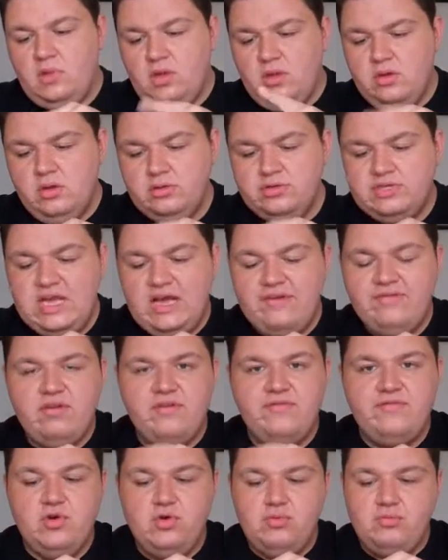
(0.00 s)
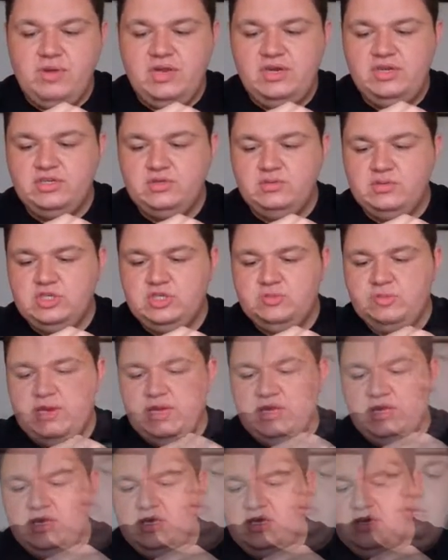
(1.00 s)
You also have your Volt mini swoosh
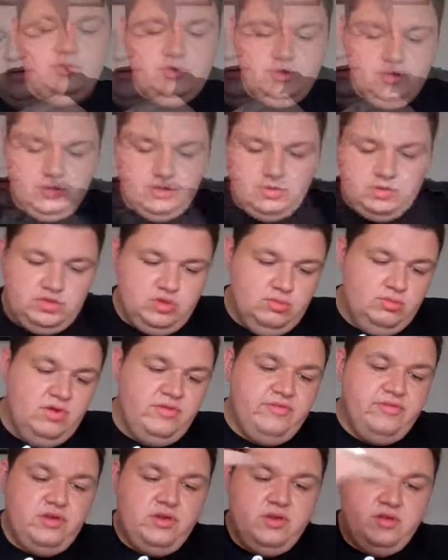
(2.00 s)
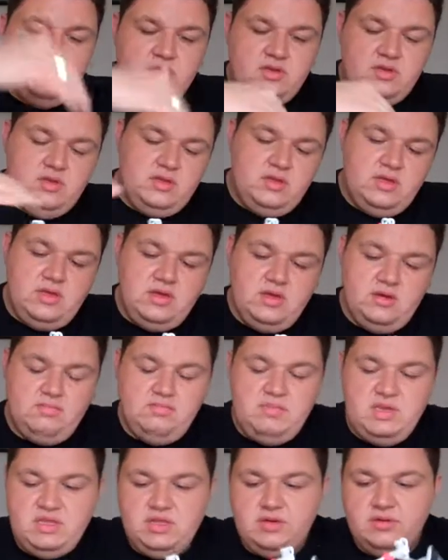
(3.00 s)
back here. So moving on to the
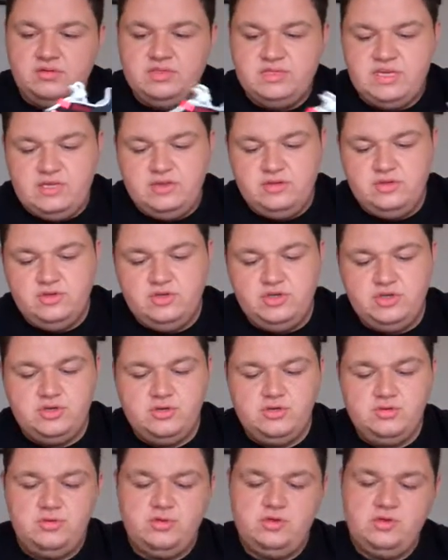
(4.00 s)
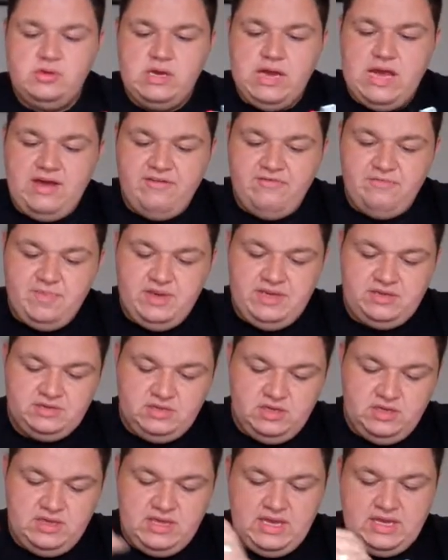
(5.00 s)
medial side of the shoe, you have
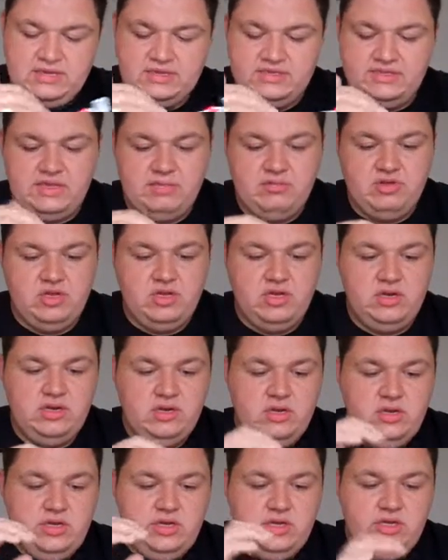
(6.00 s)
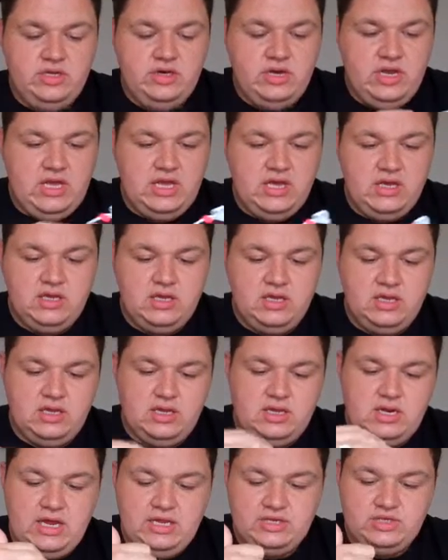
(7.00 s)
basically that similar grey
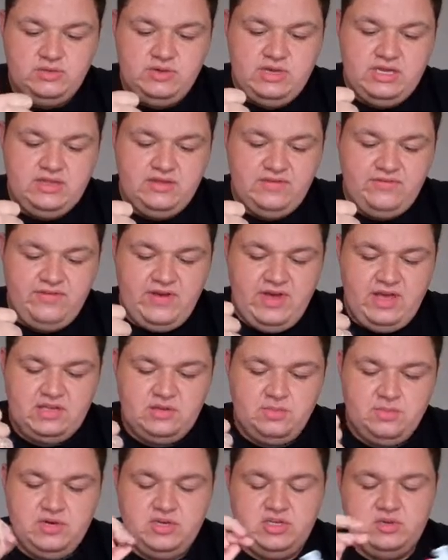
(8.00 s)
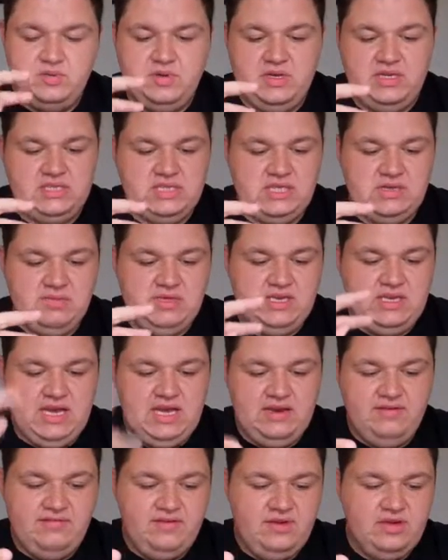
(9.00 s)
graduated effect, but it's basically been
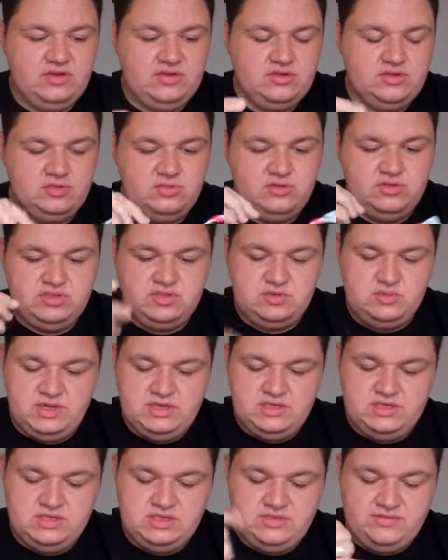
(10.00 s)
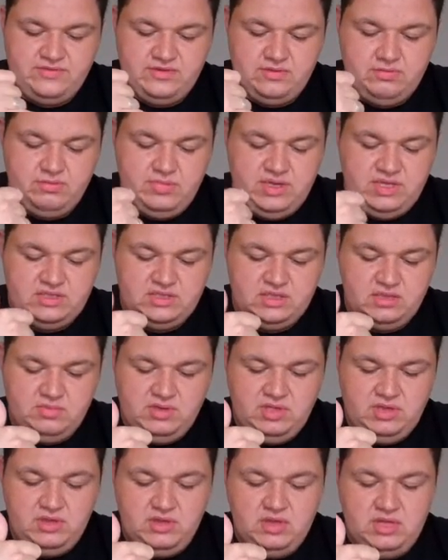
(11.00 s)
inverse, so it switches from basically
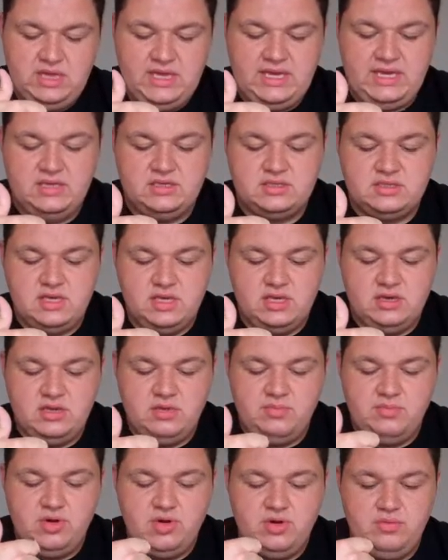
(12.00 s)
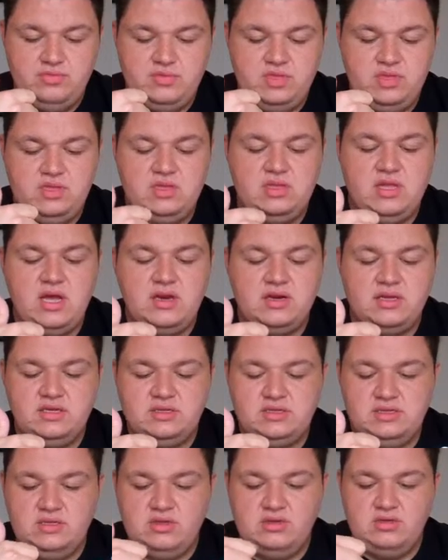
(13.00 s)
being the lightest colour at the bottom to the
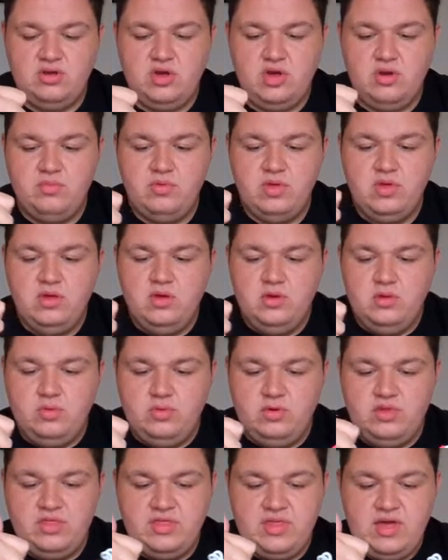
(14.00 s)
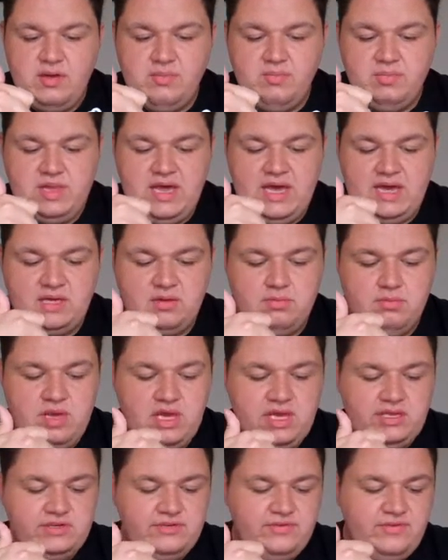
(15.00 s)
darkest at the top, with that black
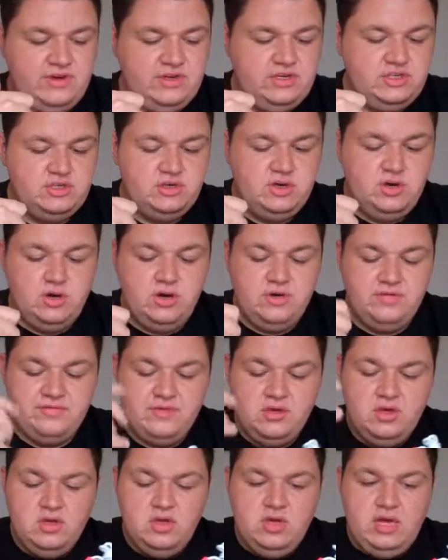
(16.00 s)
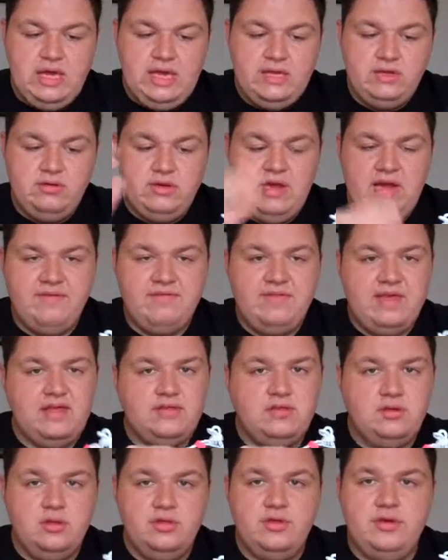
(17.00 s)
mesh finishing it off. And you have
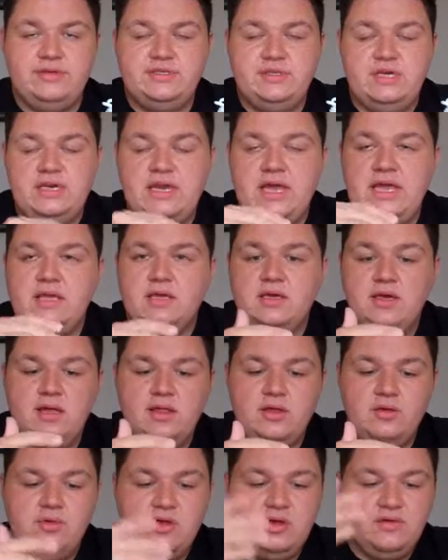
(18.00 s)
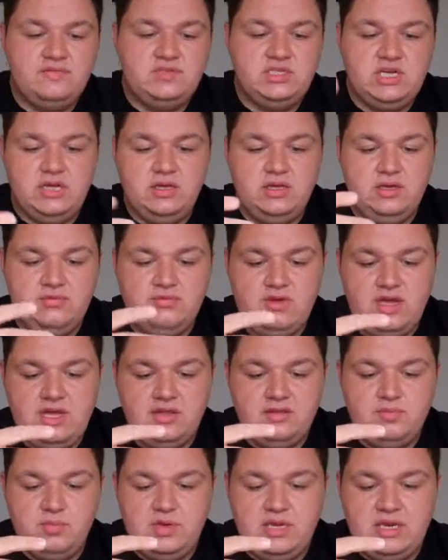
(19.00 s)
that 2009 colourway of Chilling
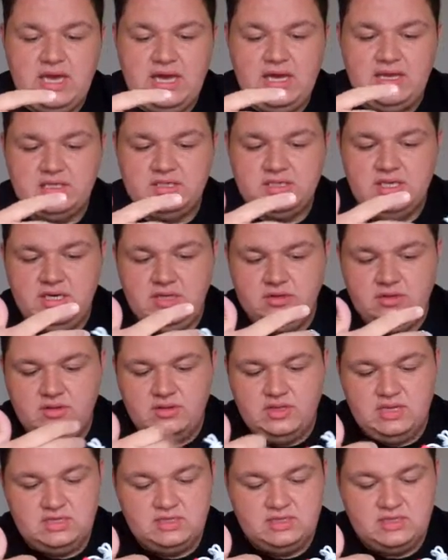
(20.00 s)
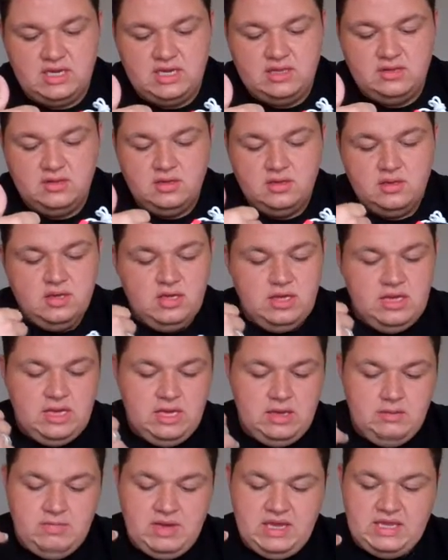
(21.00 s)
Red being accented on this side.
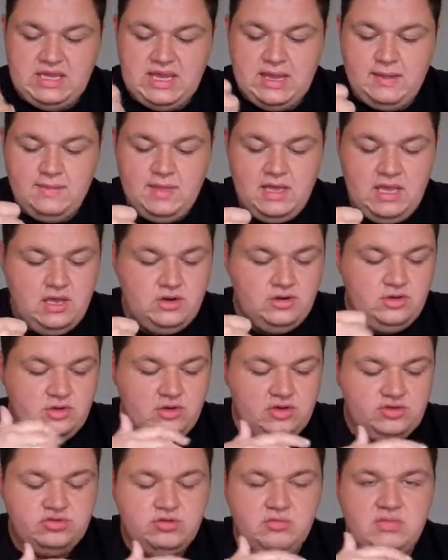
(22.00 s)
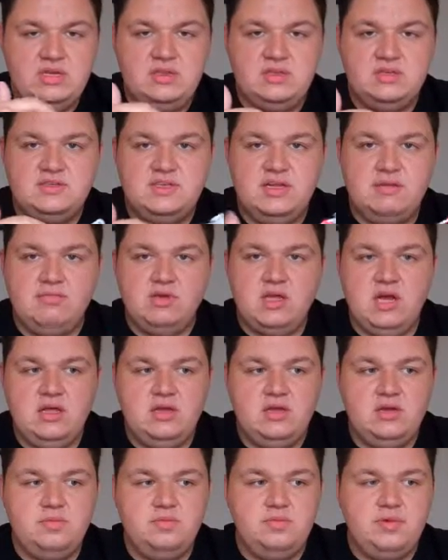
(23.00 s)
Again, the air units remain the same
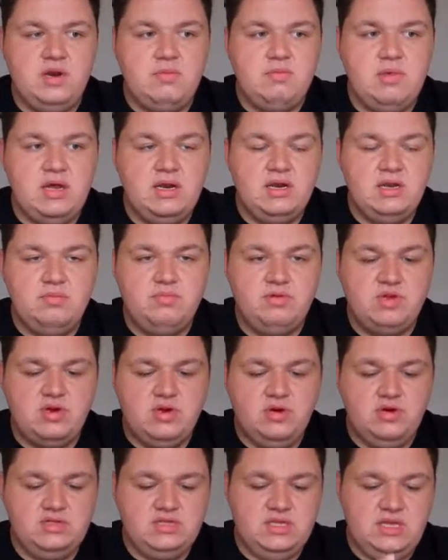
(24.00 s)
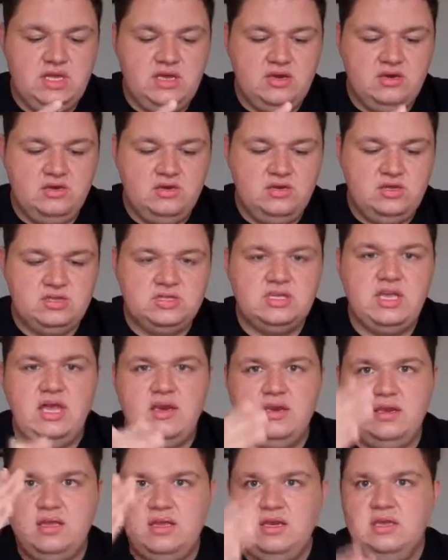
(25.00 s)
colour, primarily because the air units
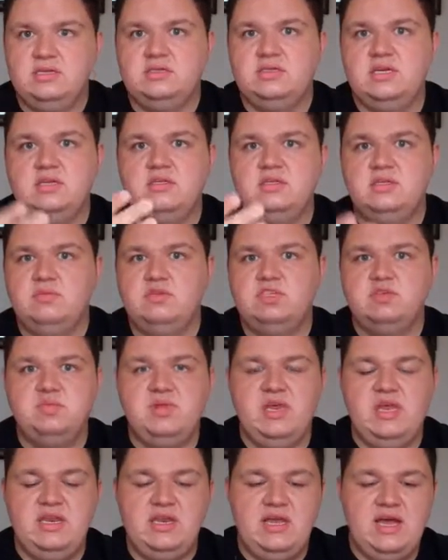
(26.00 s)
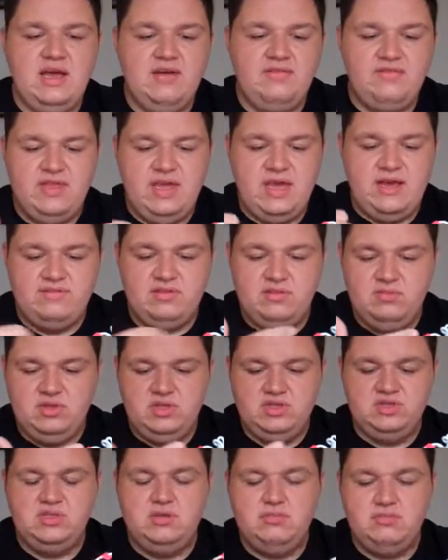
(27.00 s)
can essentially be split in half. They have to be
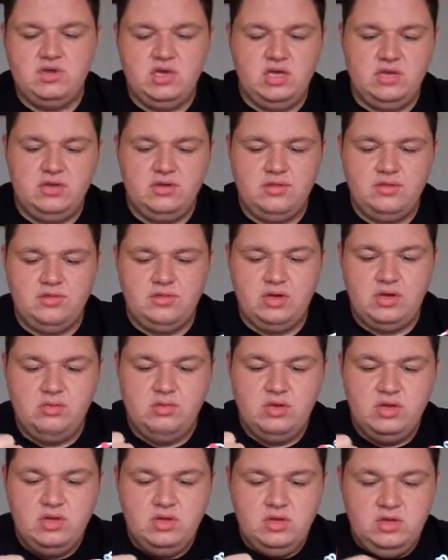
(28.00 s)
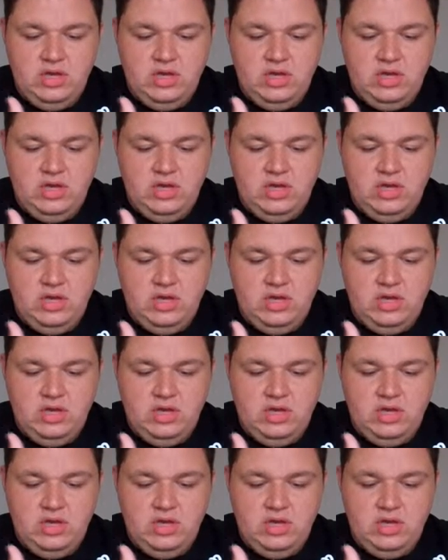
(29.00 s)
the same colour throughout.